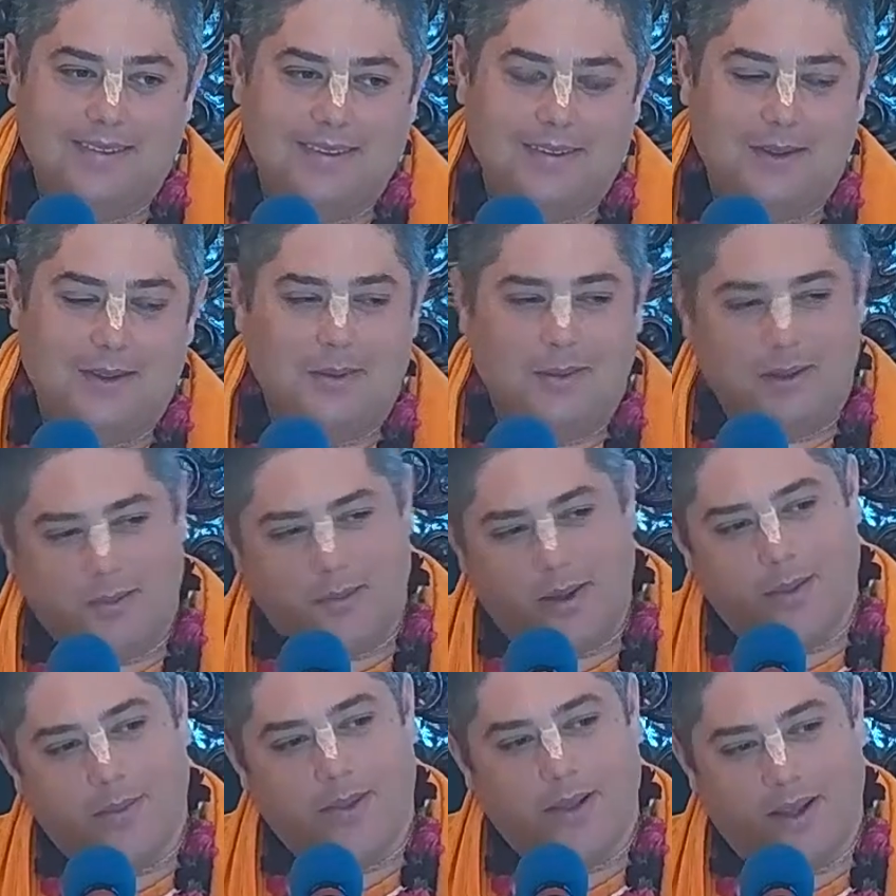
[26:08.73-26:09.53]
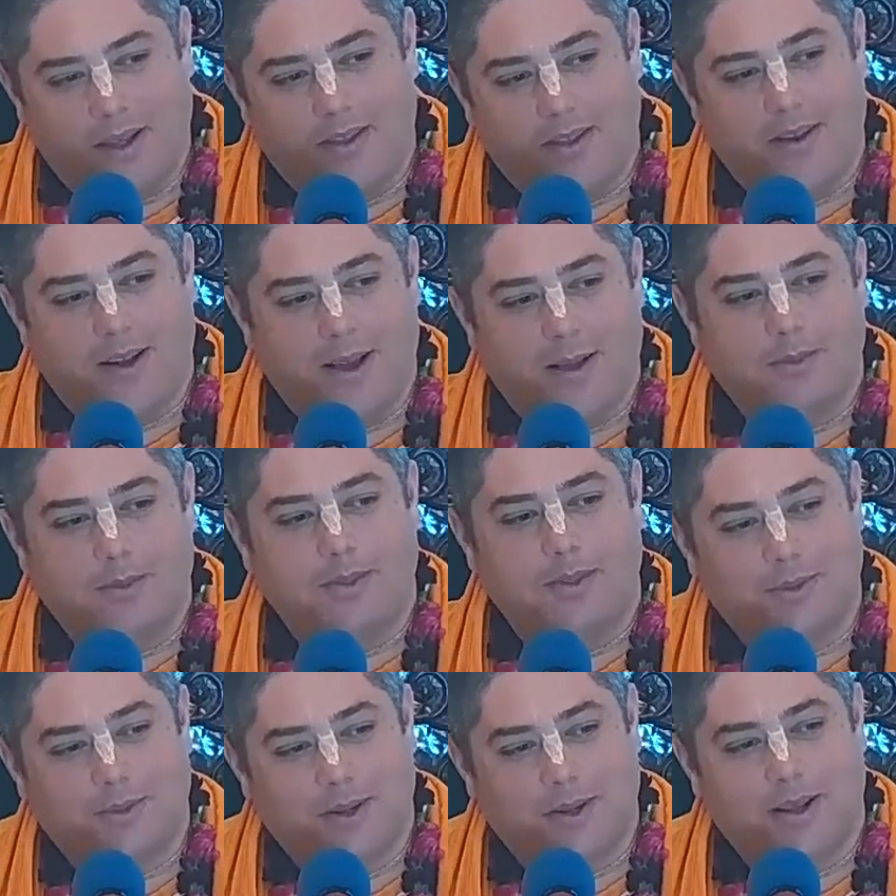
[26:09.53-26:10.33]
You know, there, there might be other
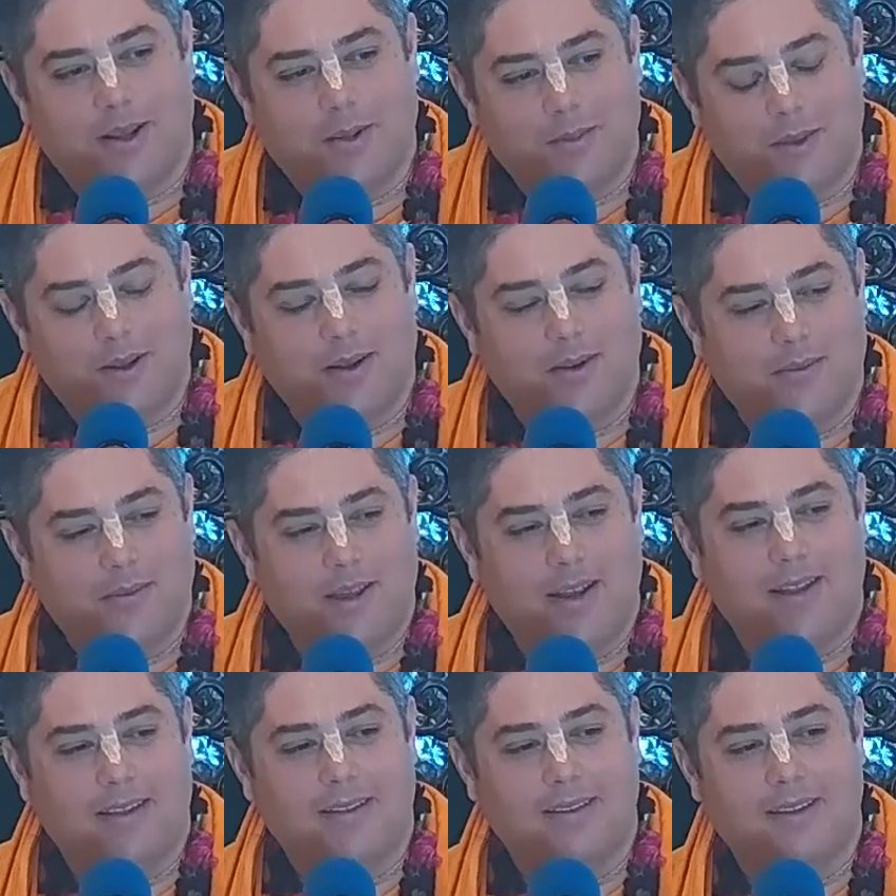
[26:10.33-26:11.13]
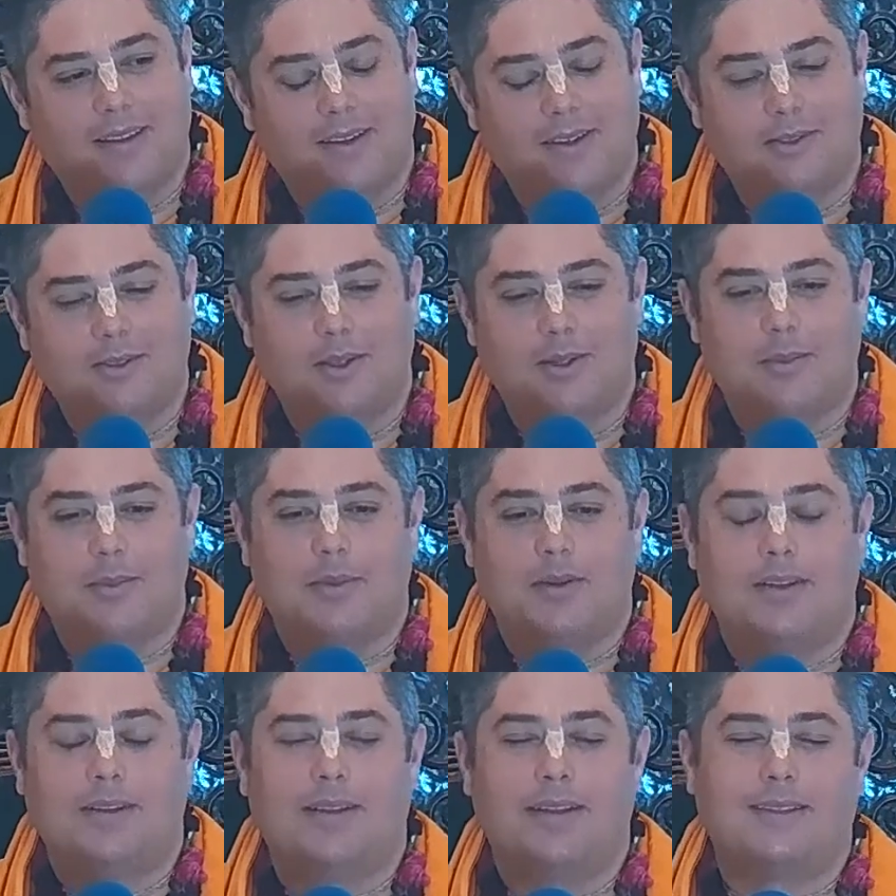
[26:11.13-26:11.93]
options recommended in Vedic literature,
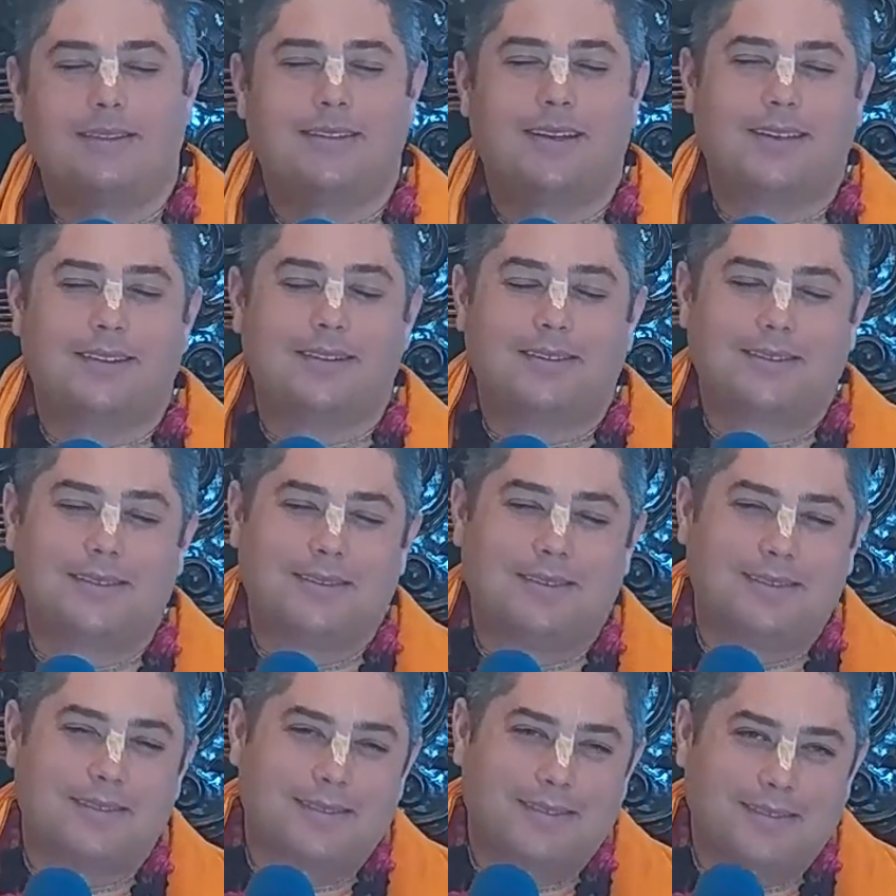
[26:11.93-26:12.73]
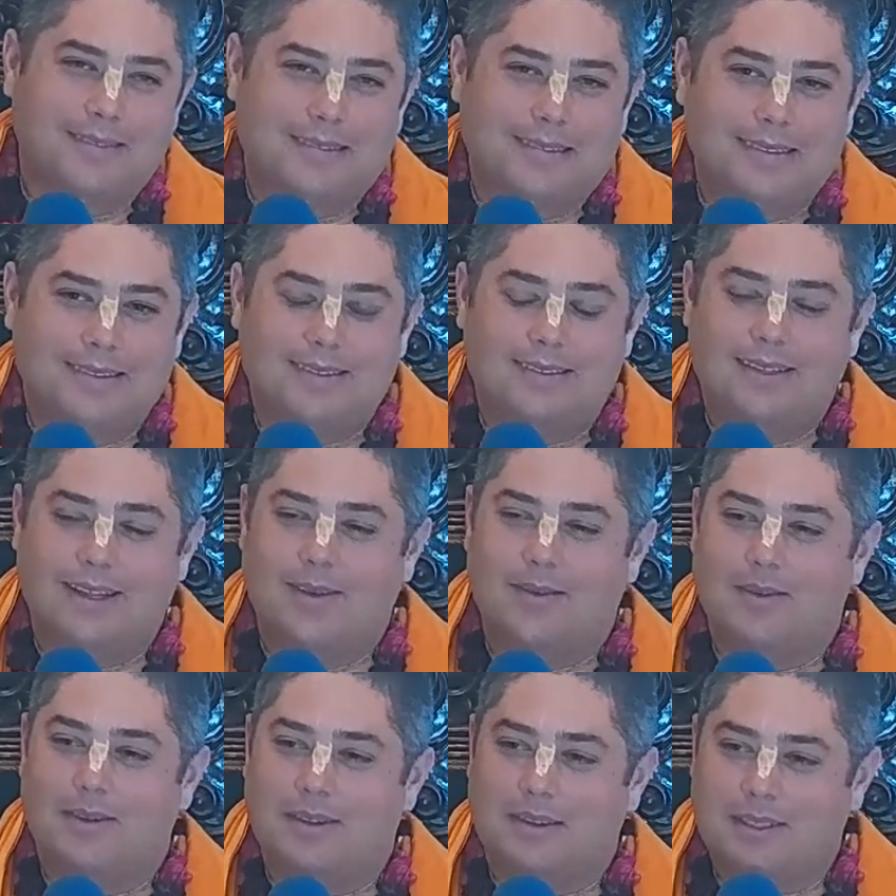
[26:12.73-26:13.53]
but that's not... It's
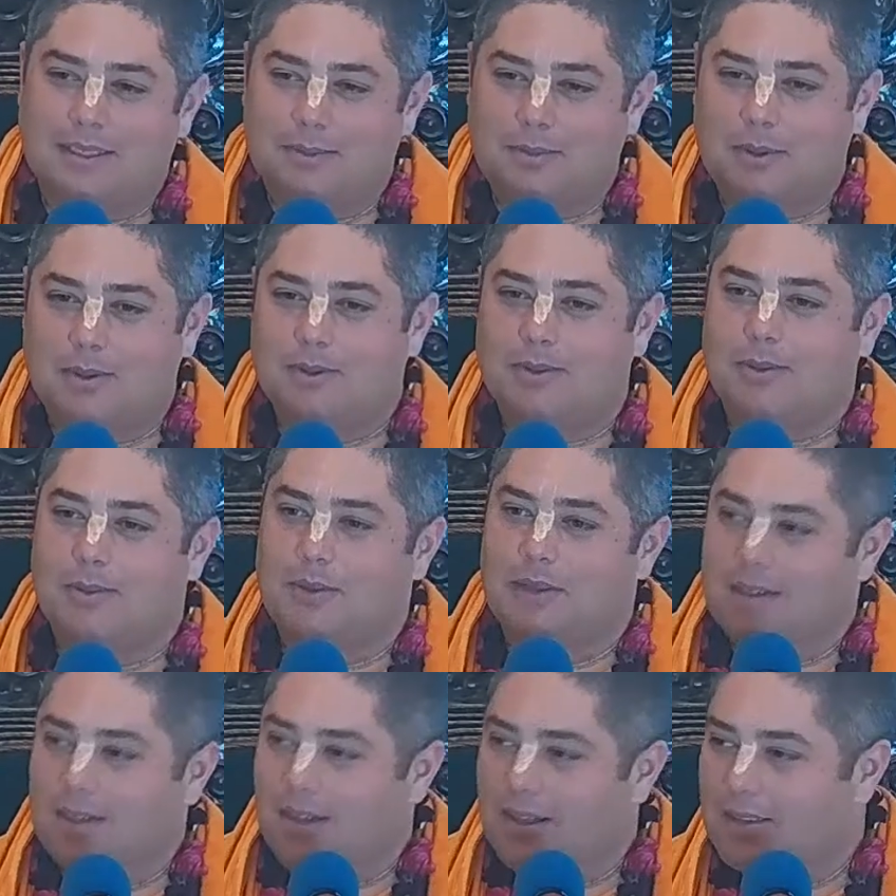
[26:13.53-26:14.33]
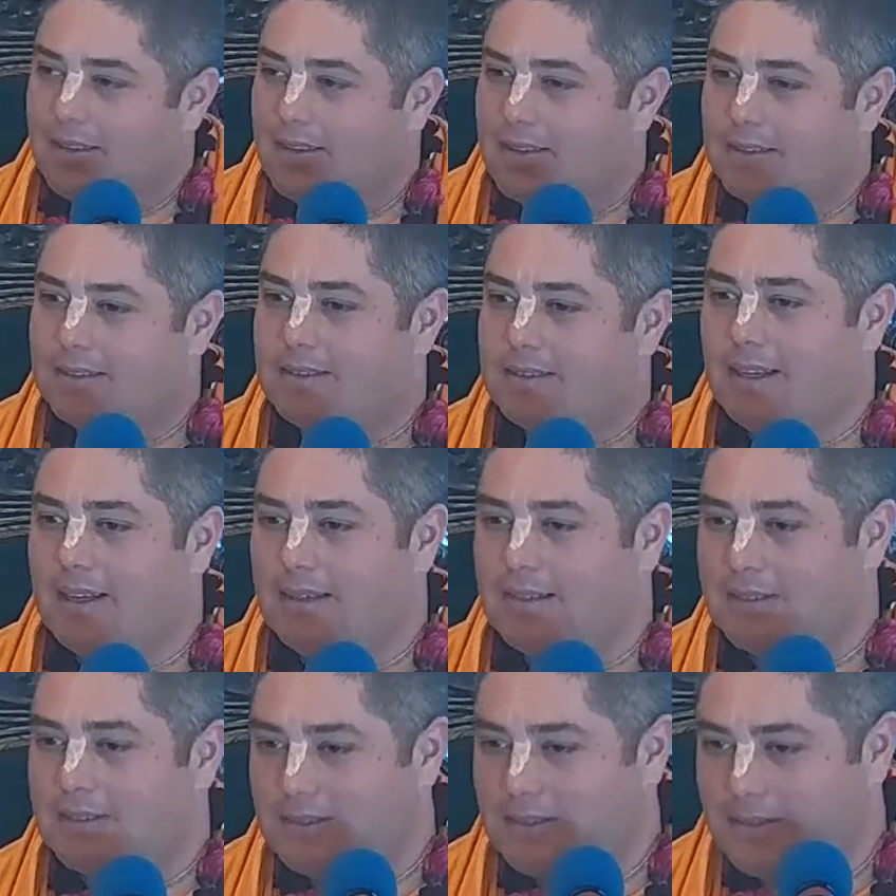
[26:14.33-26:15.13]
not really supposed to be done these
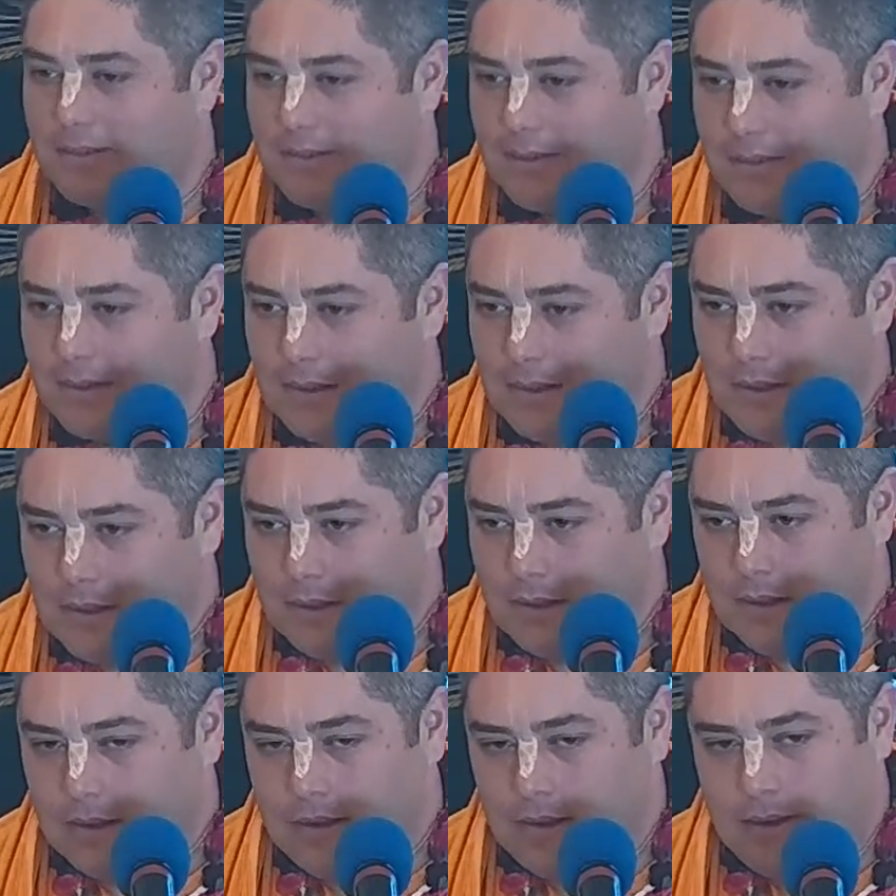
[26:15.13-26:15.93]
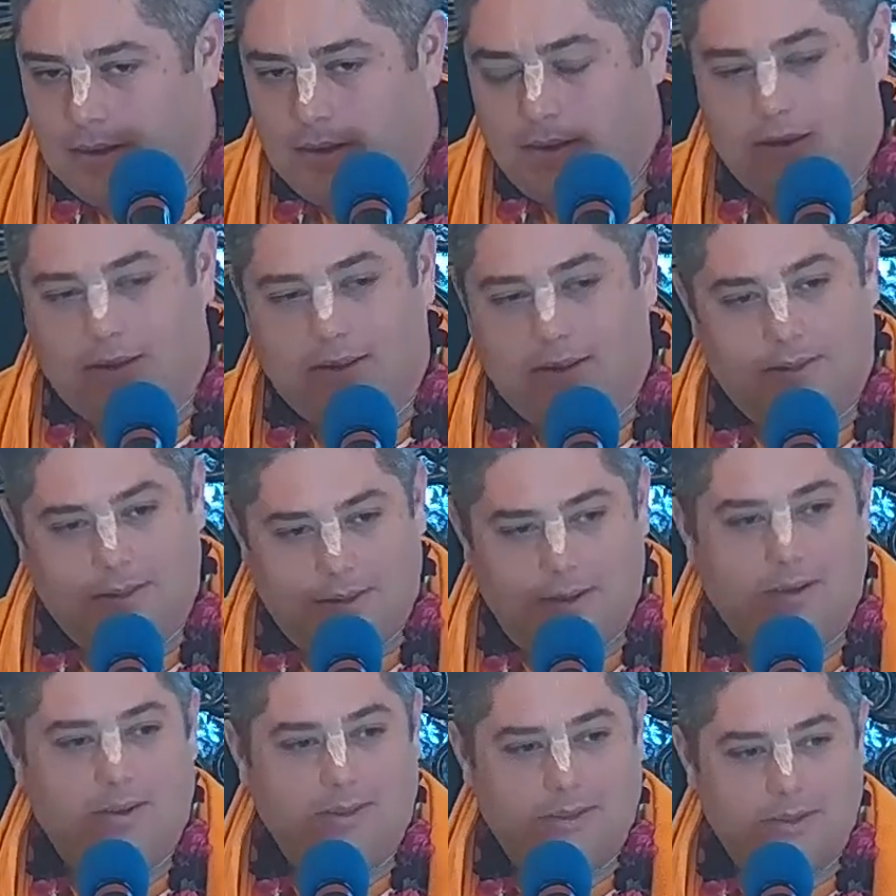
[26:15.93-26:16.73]
days, because
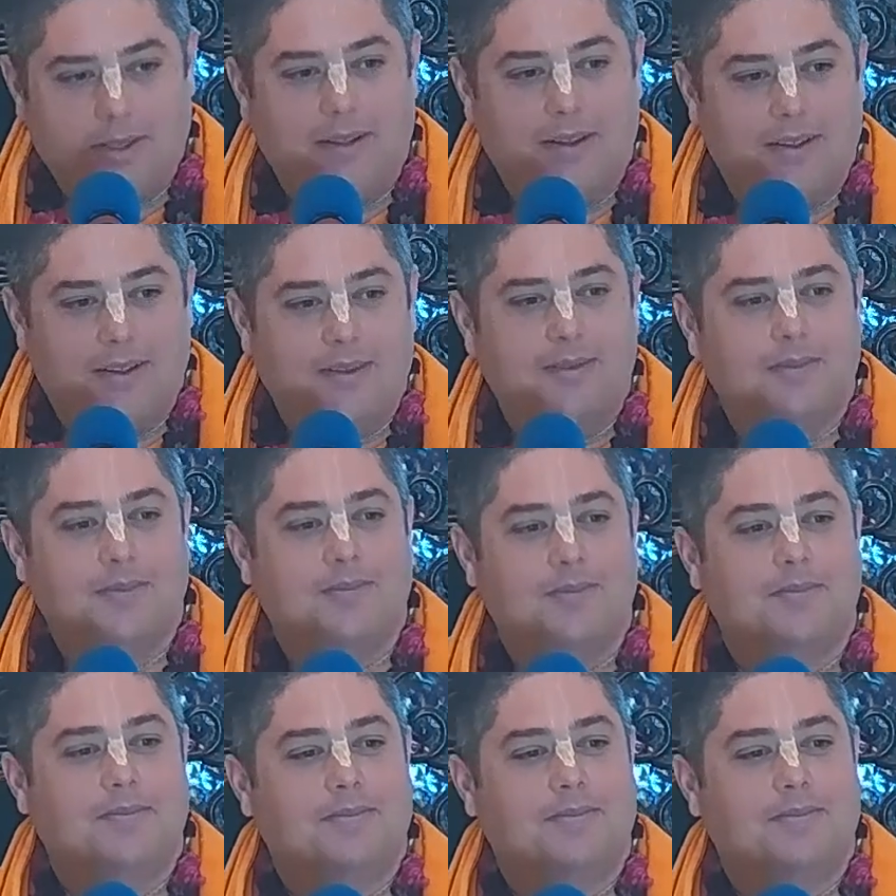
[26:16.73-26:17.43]
you go to jail.